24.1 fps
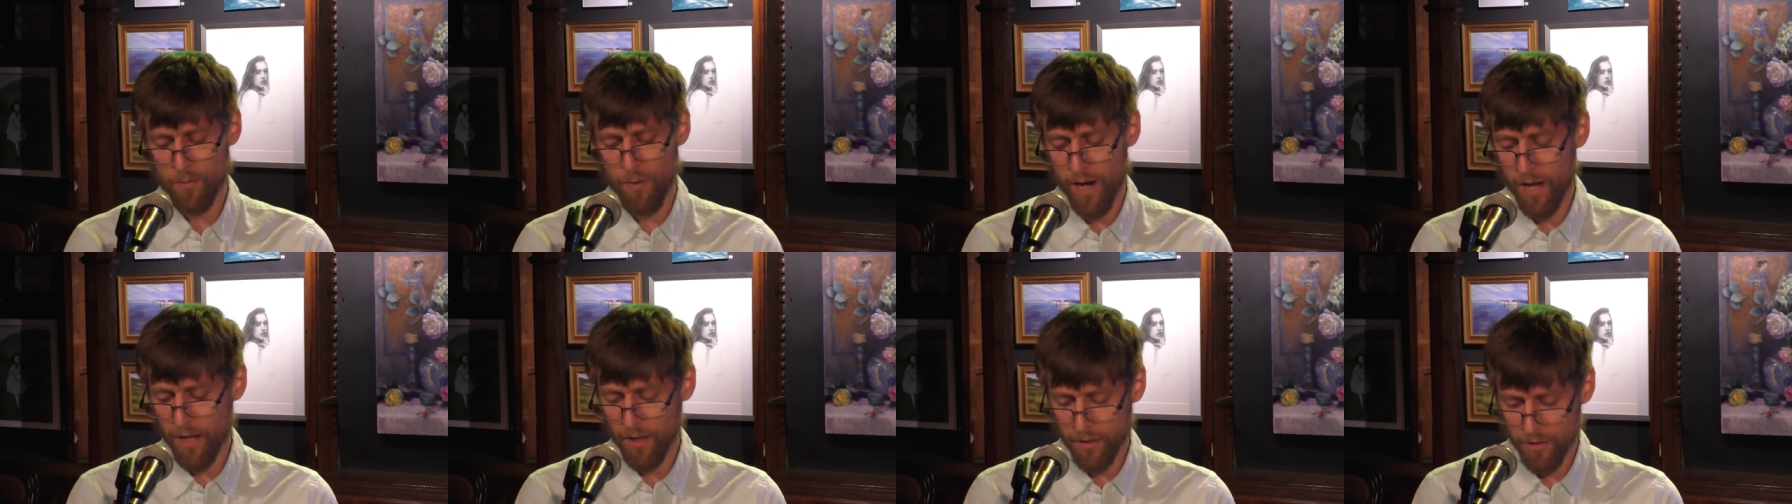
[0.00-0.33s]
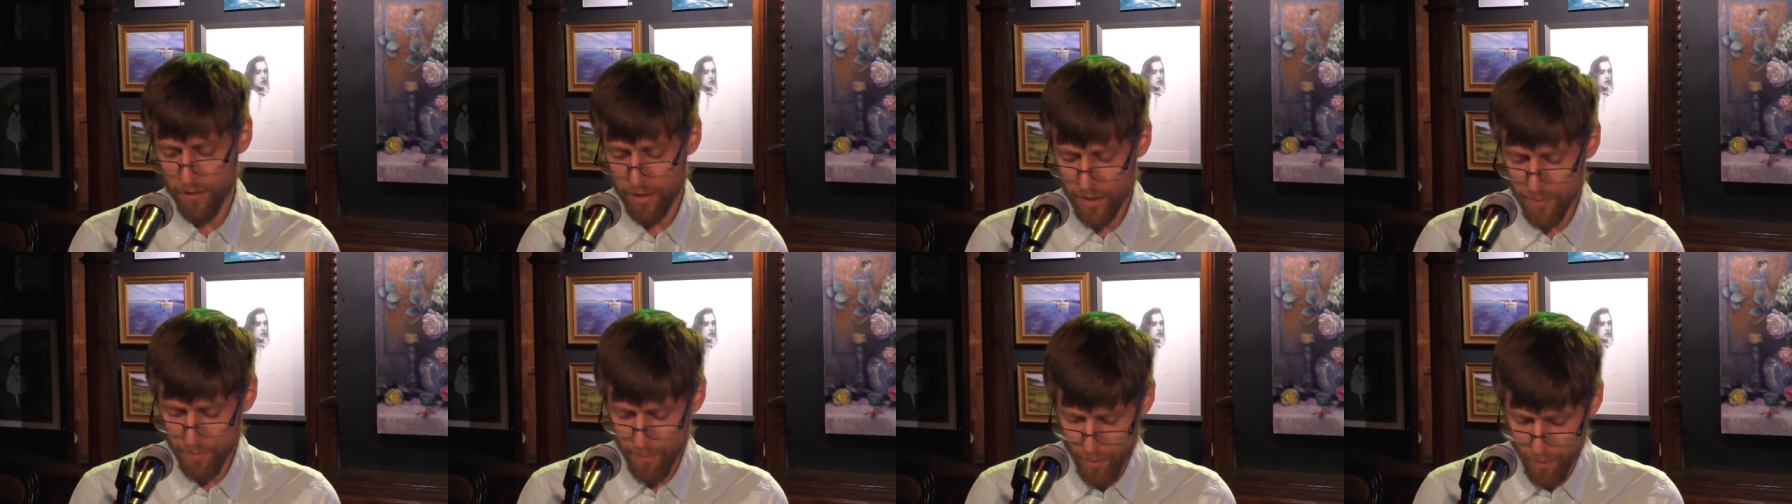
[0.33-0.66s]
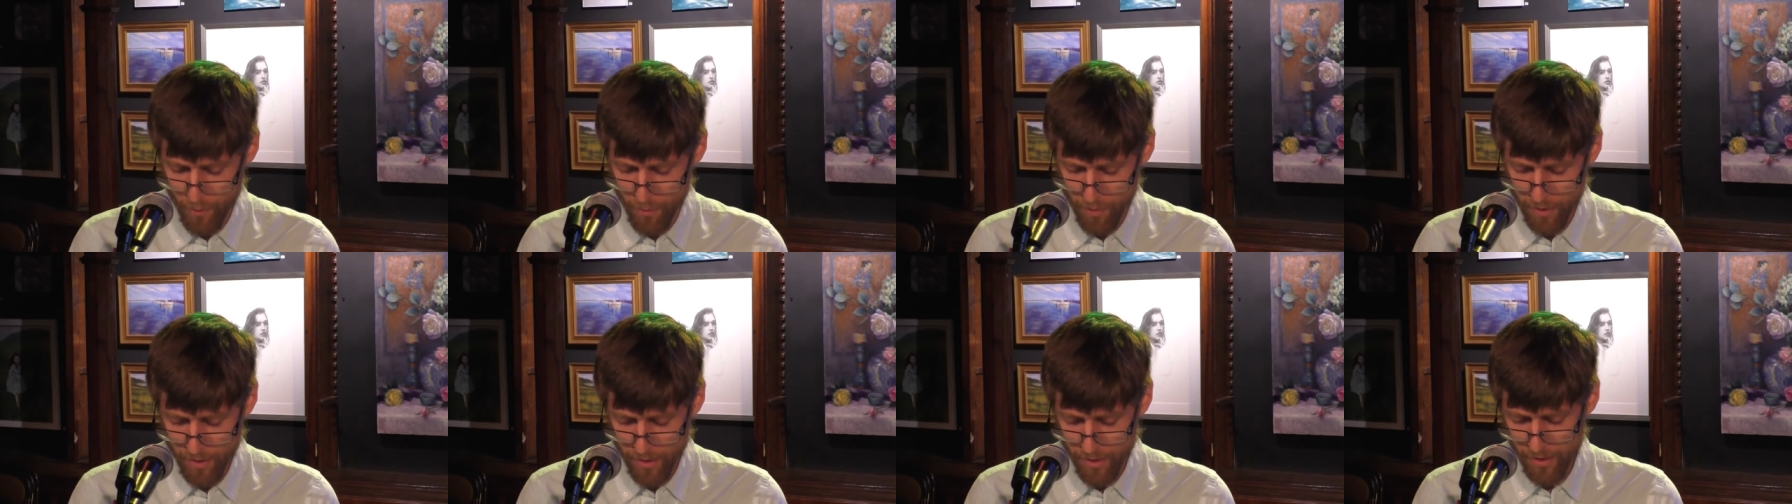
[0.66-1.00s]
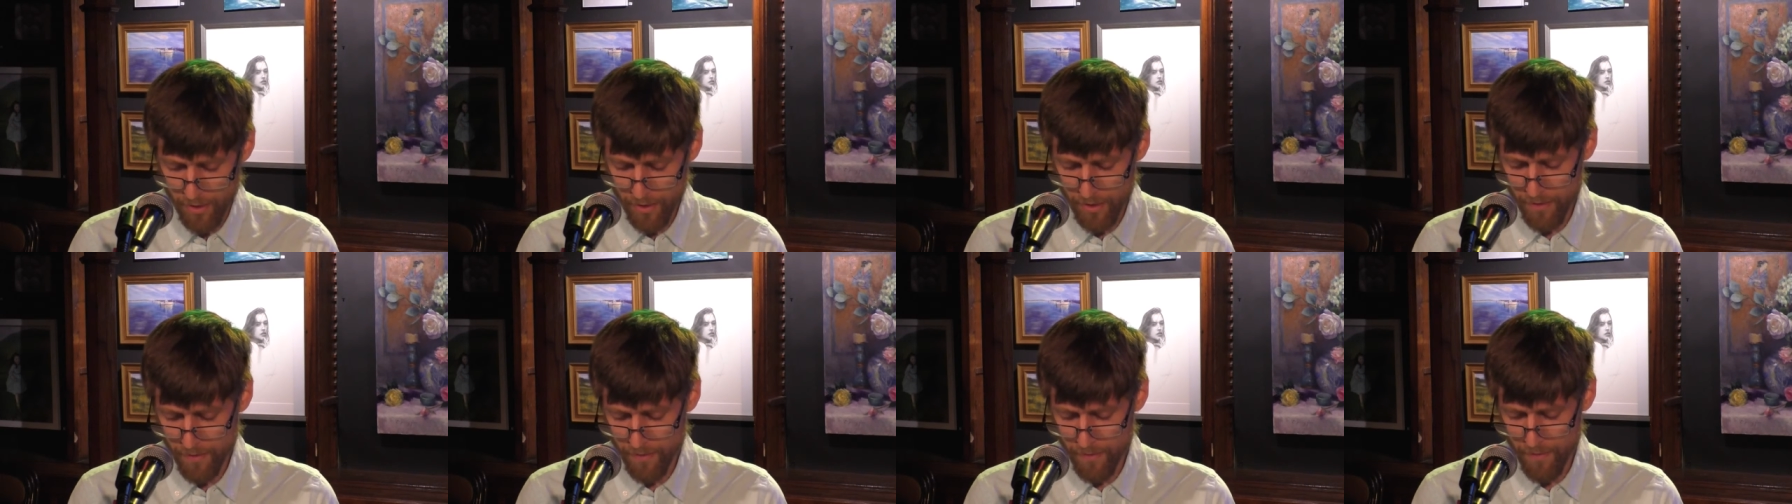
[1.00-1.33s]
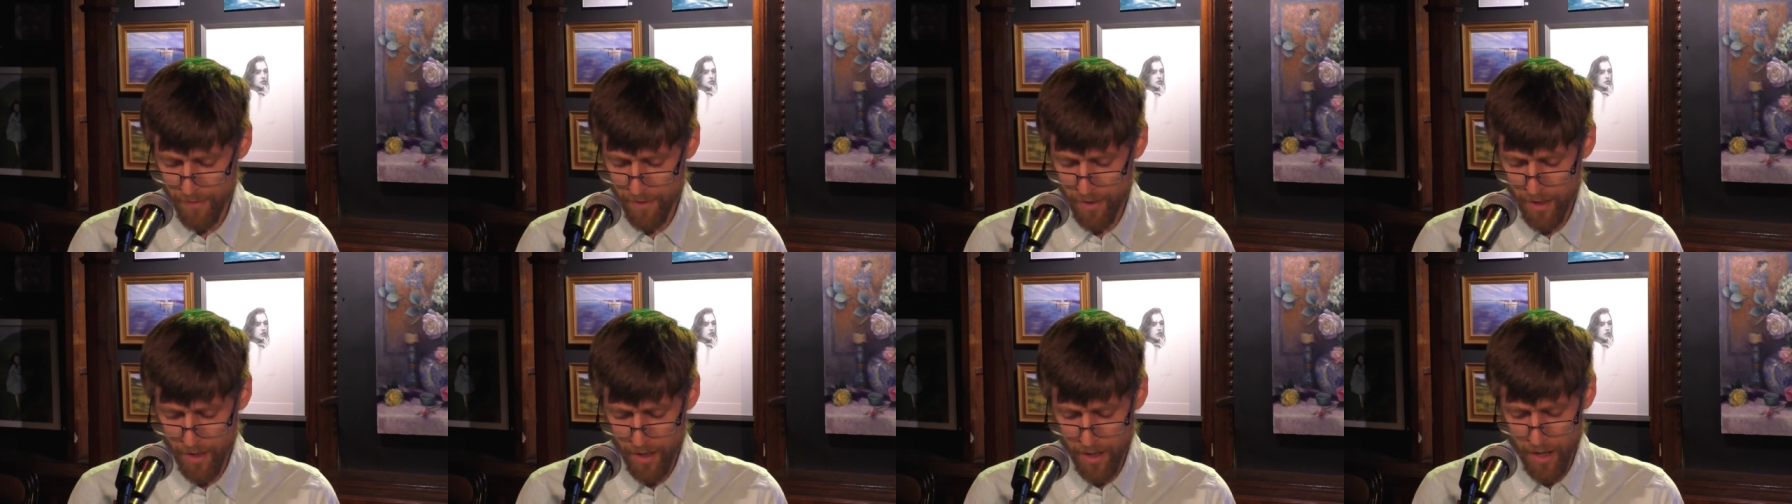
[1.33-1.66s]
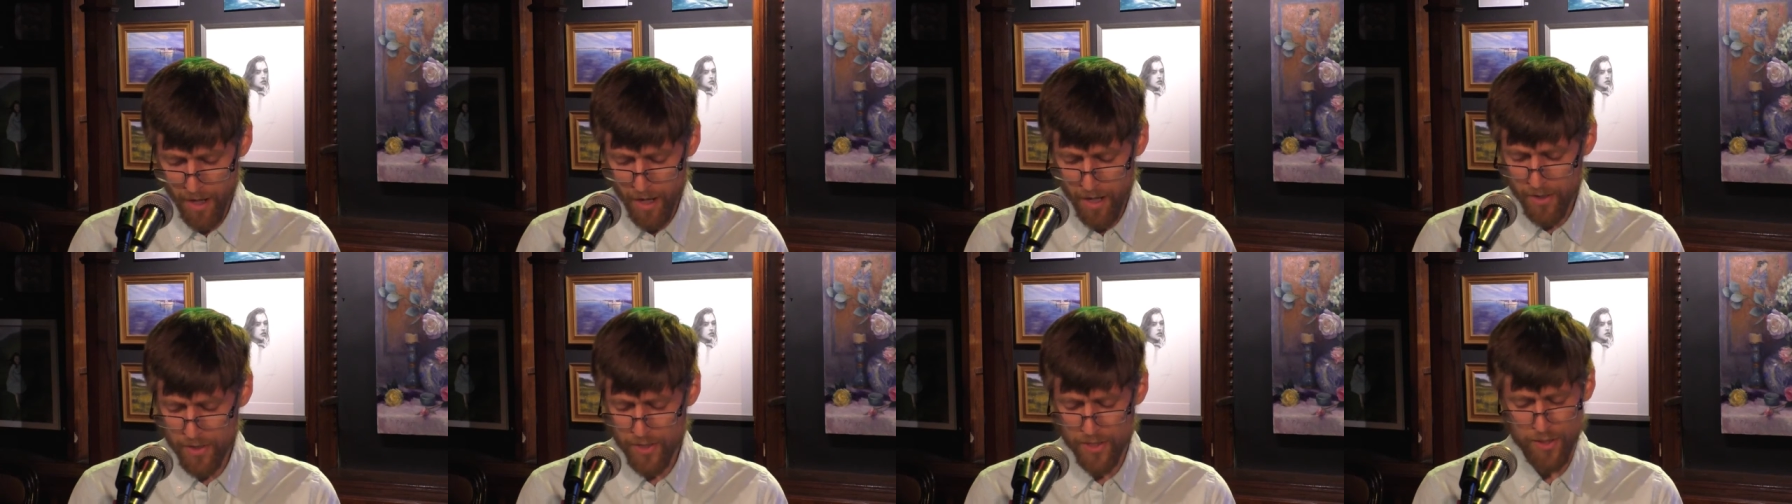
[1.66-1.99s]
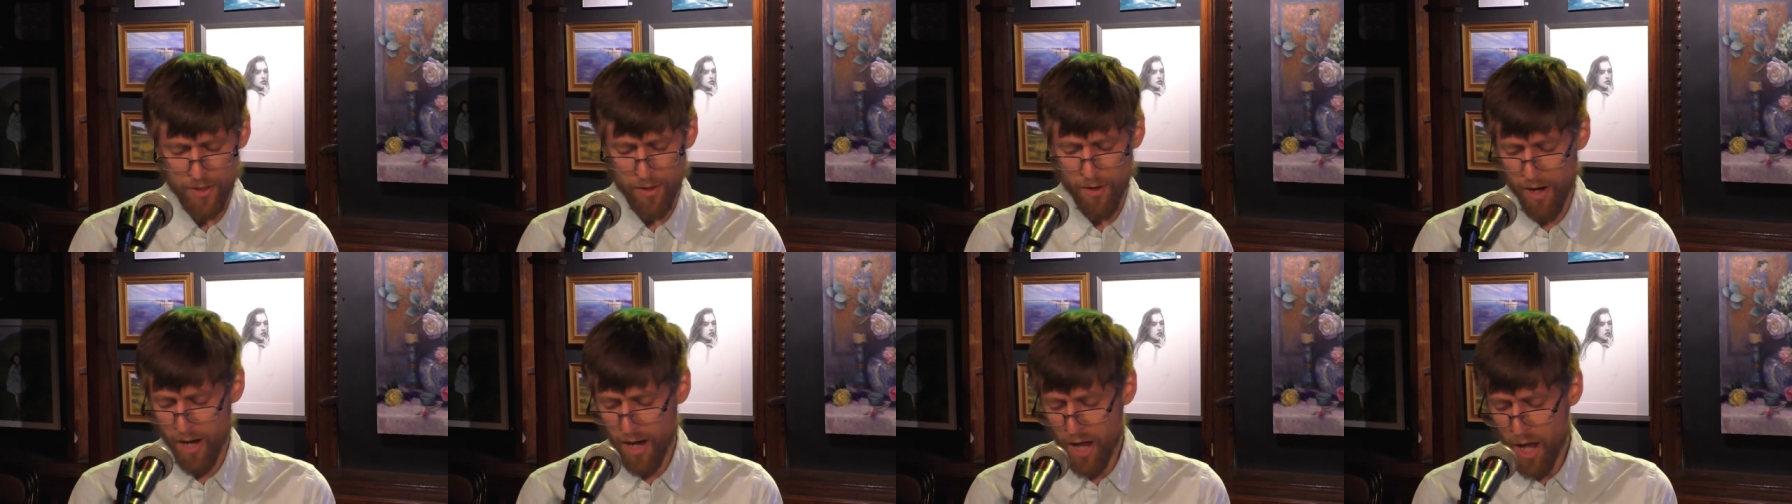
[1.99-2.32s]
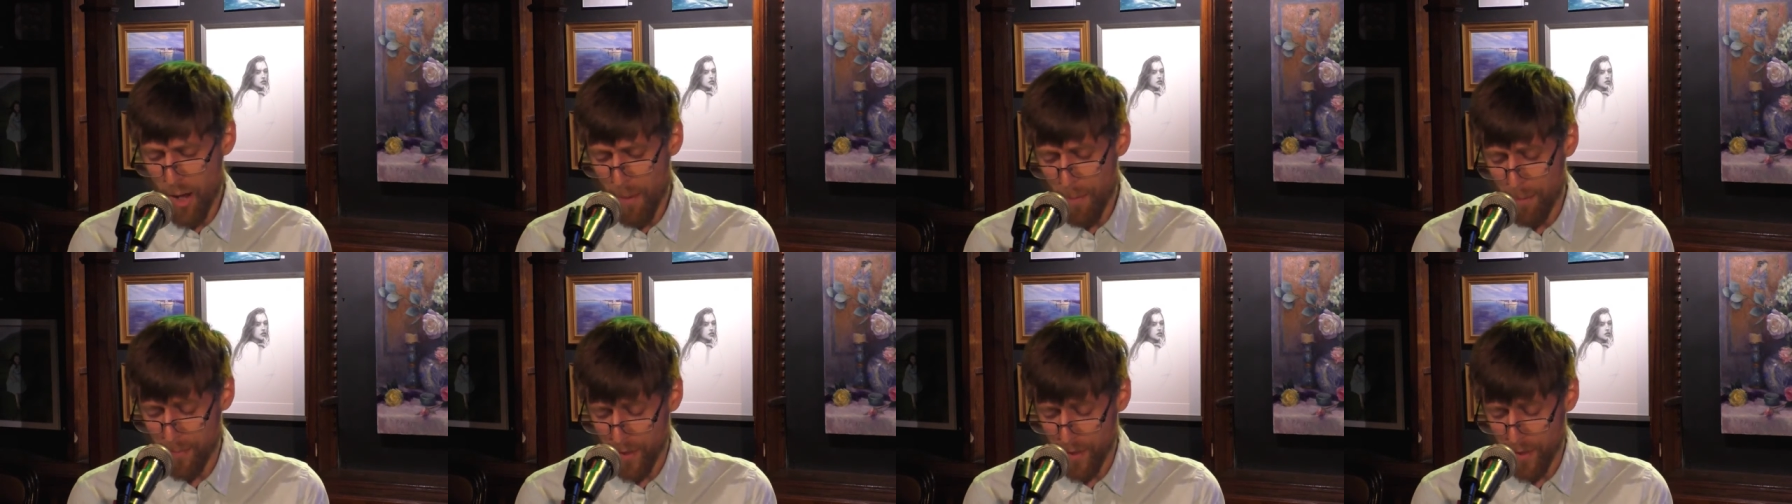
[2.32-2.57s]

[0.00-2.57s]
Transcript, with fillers: while you spoke, saw